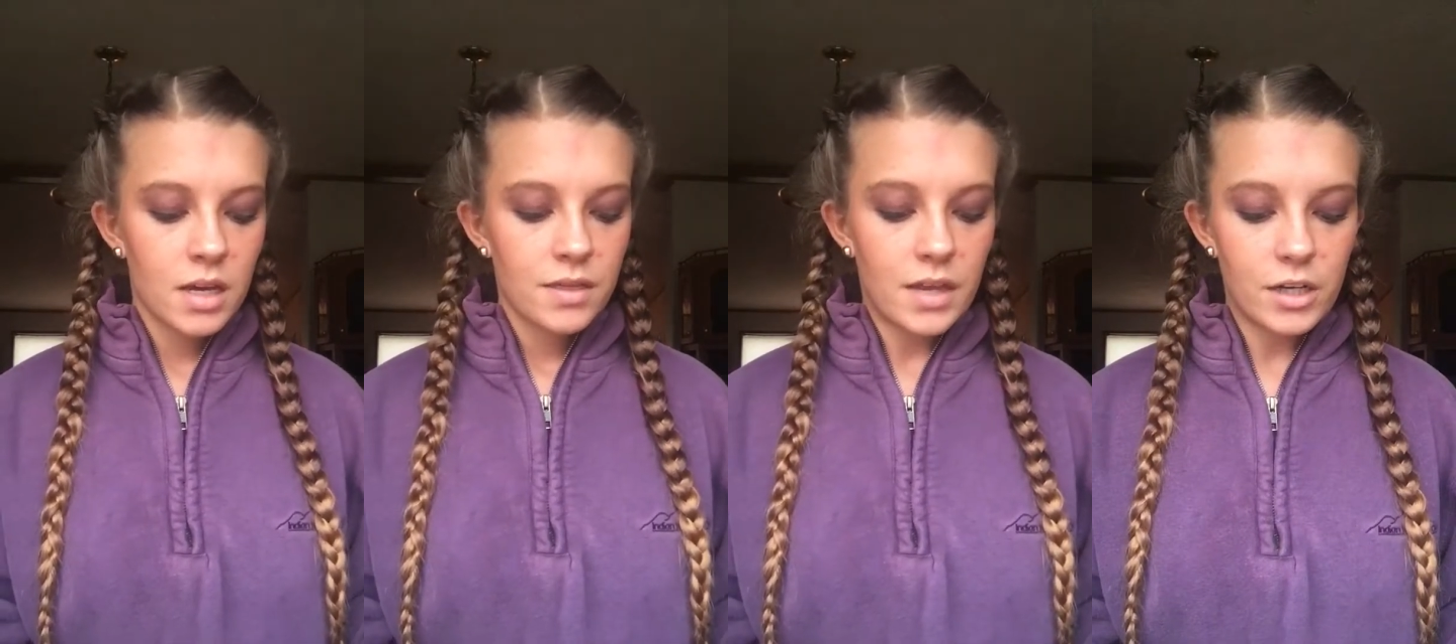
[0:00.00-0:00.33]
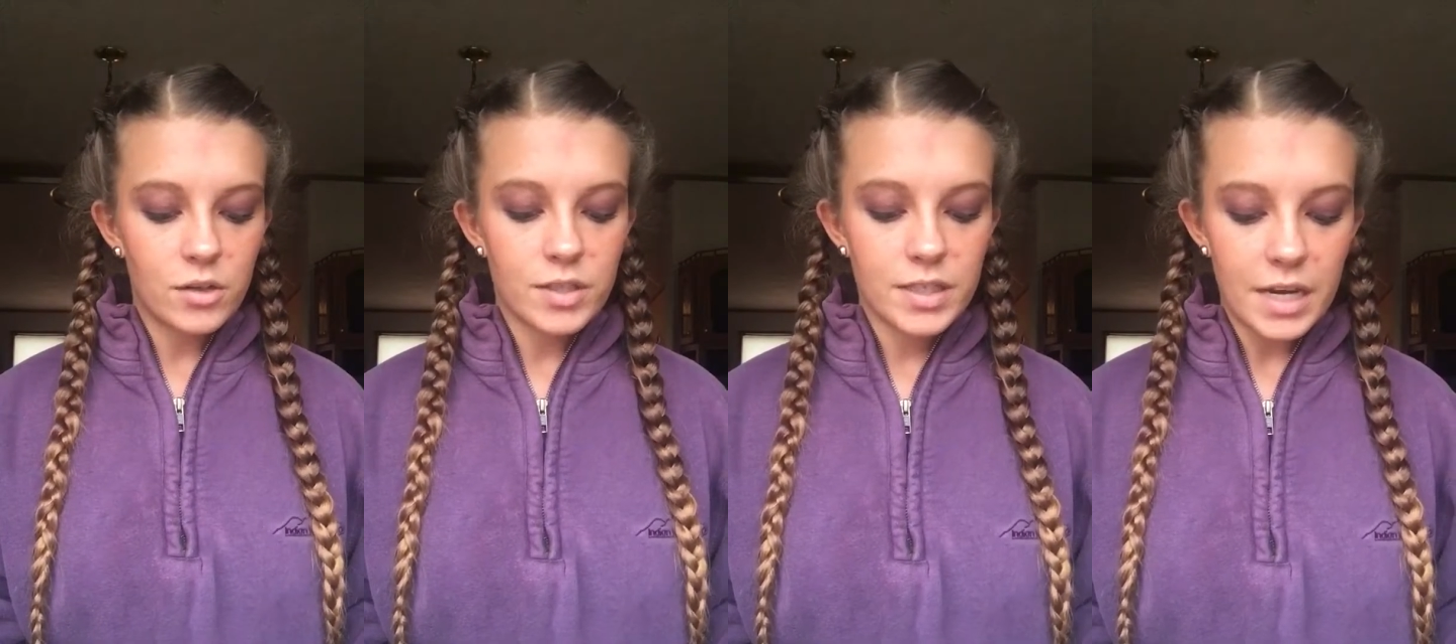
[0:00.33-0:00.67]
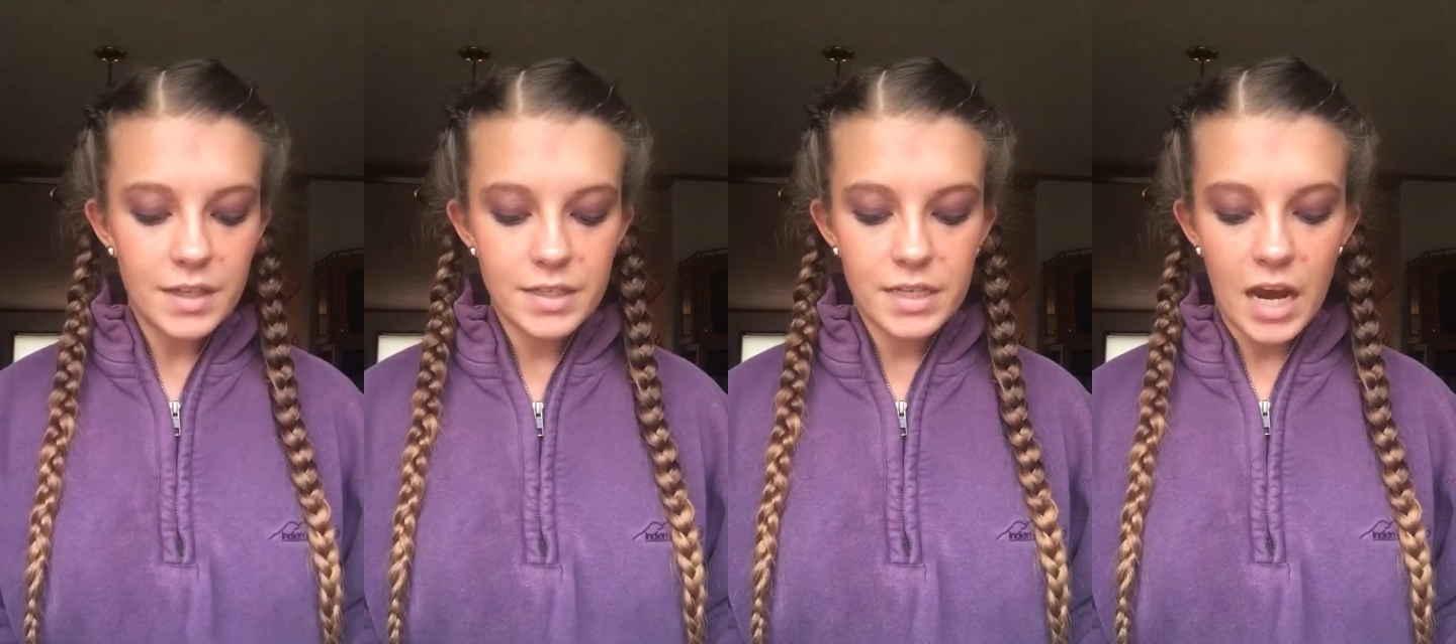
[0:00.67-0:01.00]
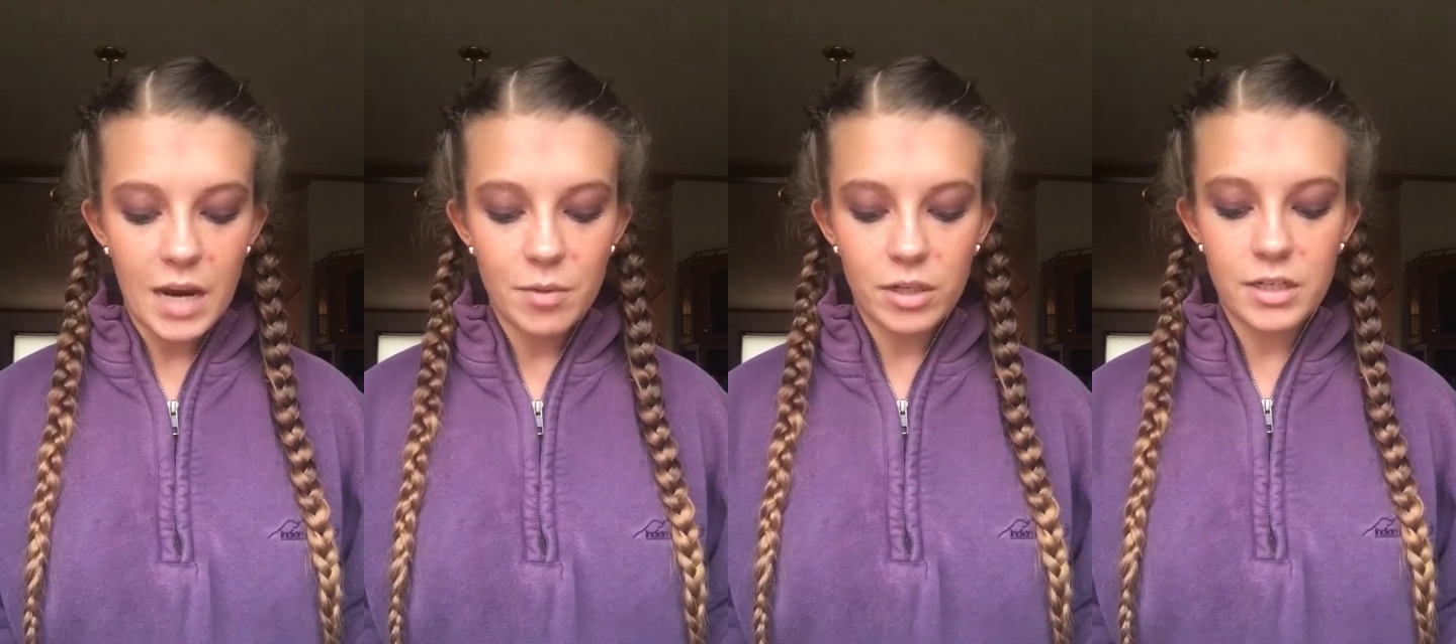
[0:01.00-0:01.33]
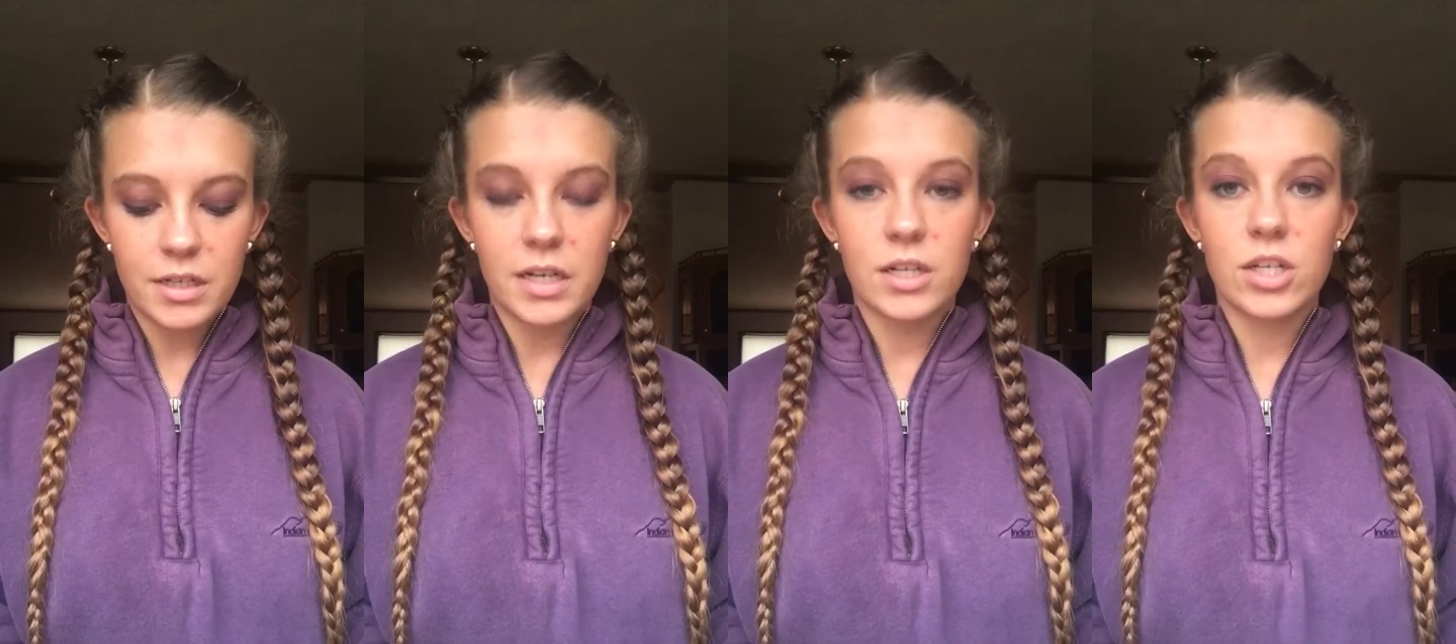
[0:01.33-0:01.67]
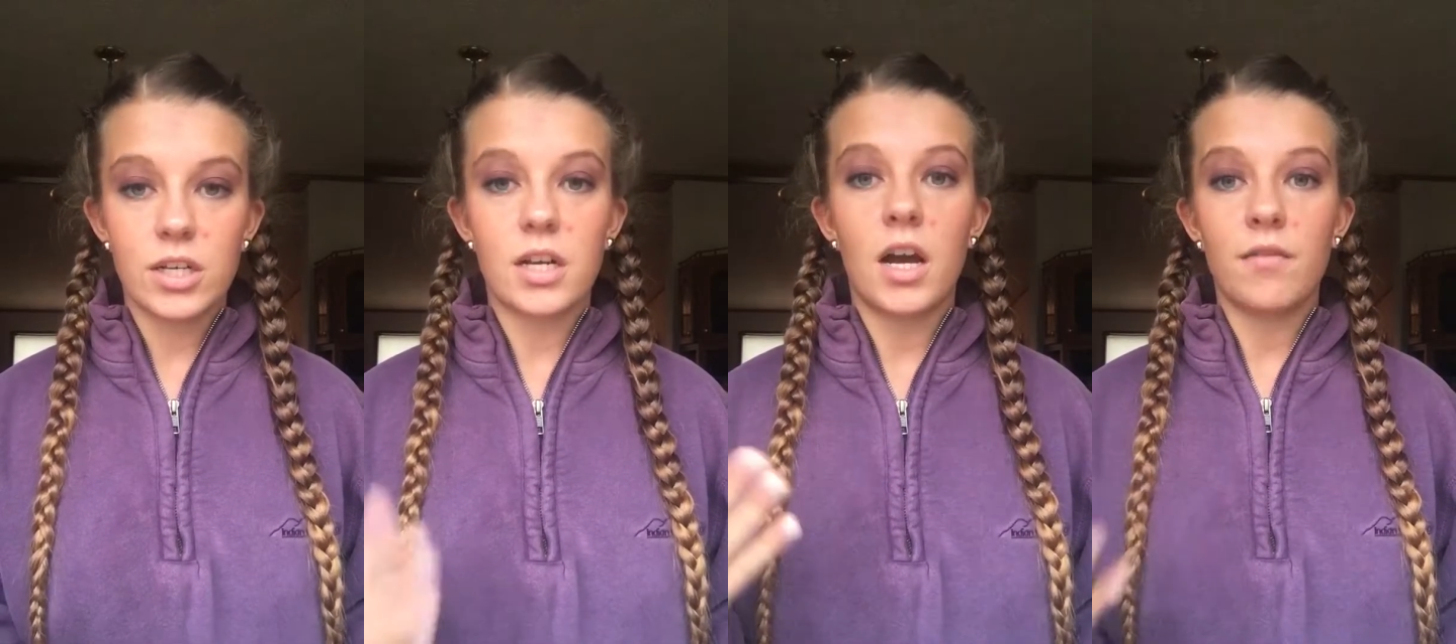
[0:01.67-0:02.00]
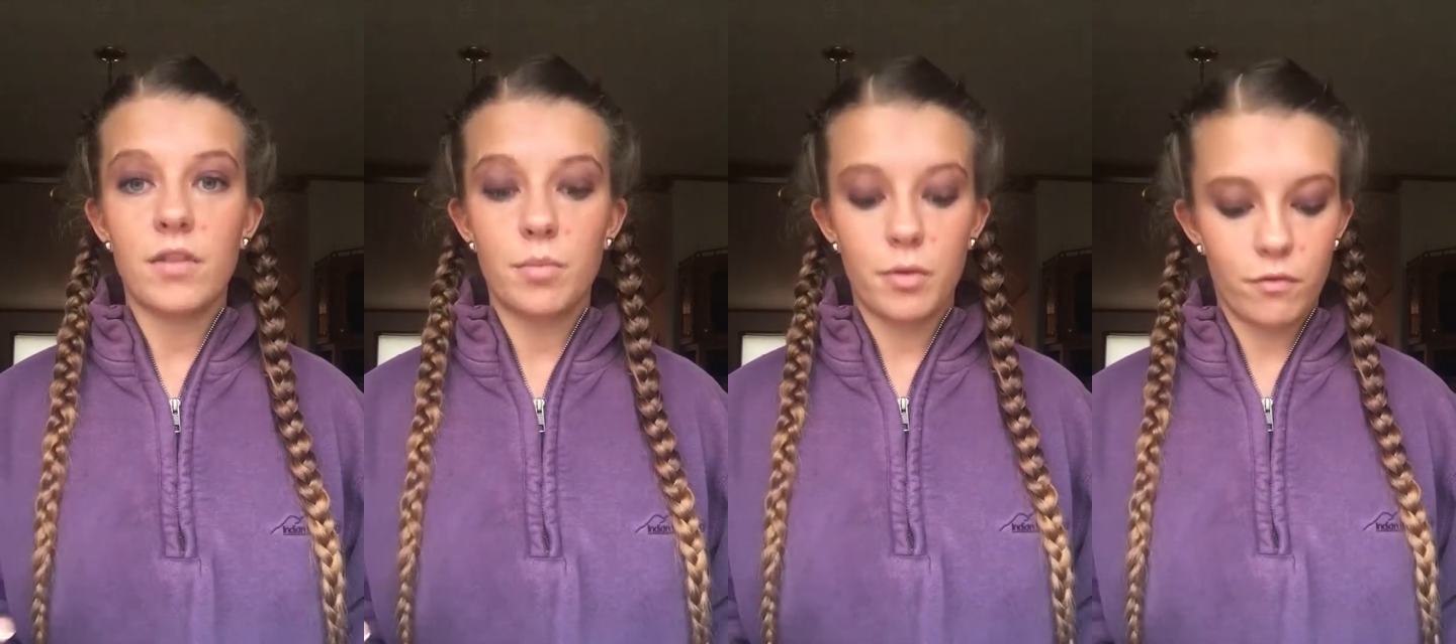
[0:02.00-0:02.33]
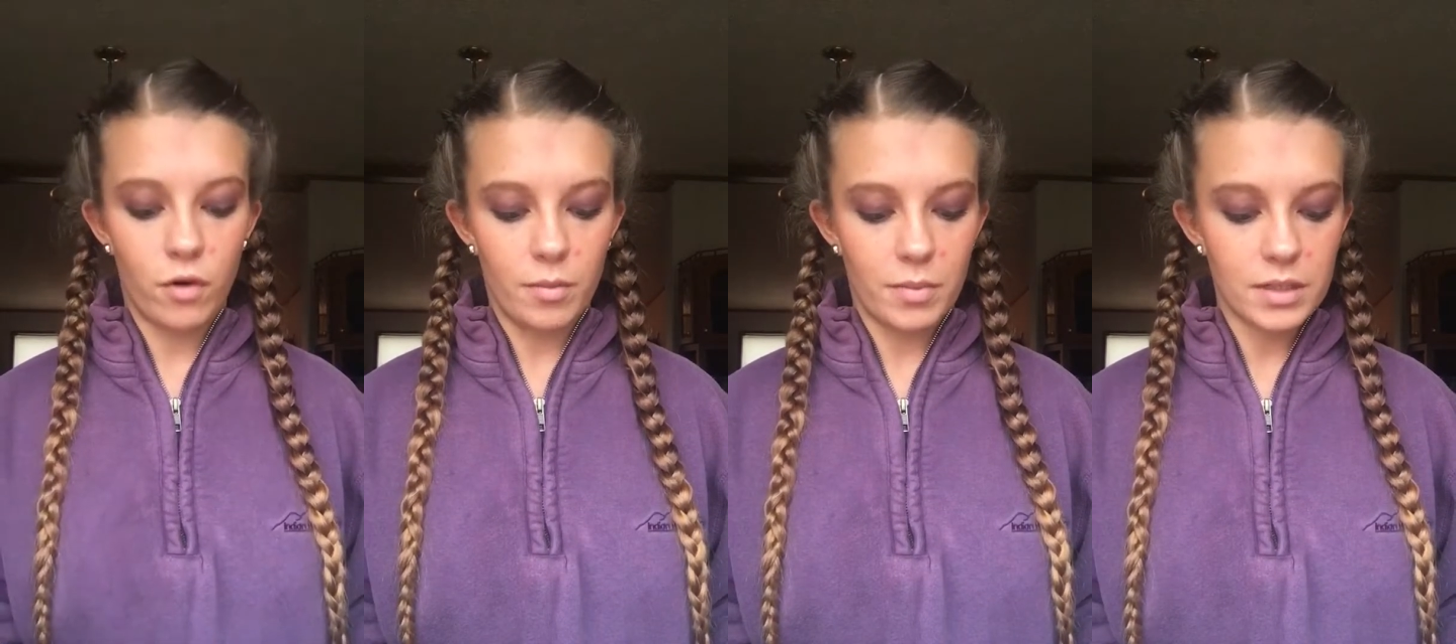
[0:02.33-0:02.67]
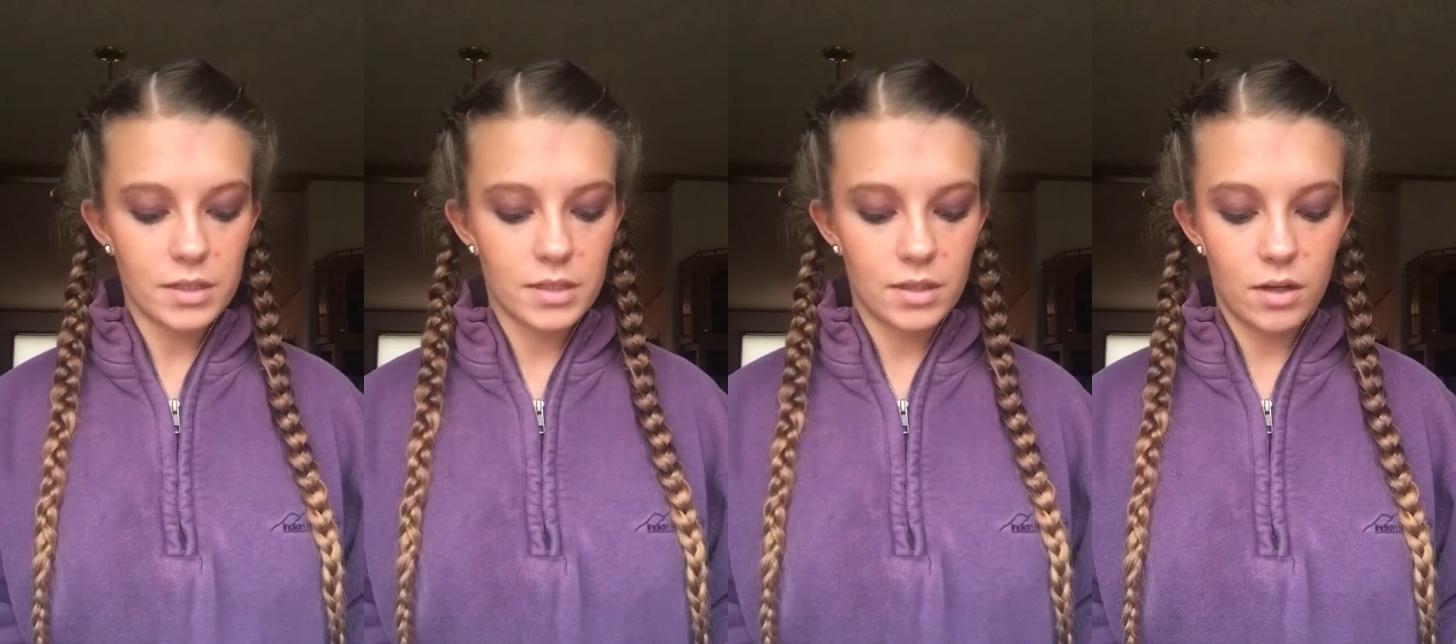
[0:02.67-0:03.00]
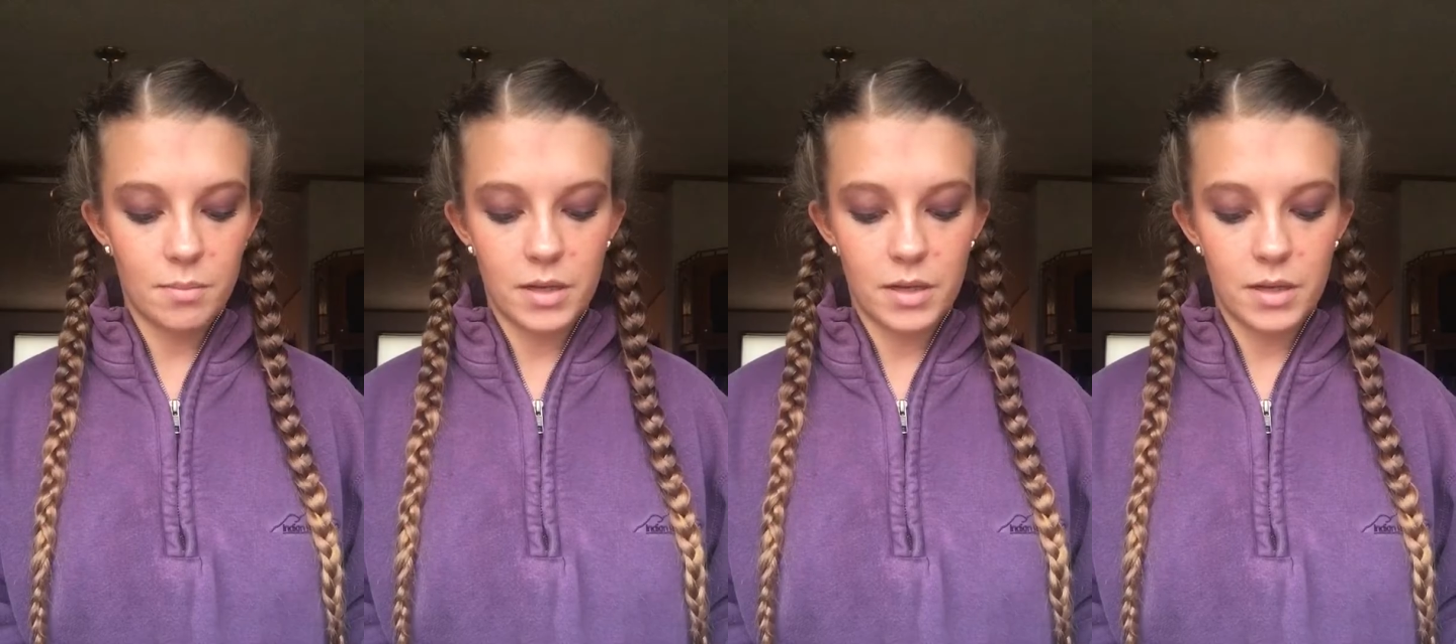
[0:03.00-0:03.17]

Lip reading: Then you state the time or condition of the performance,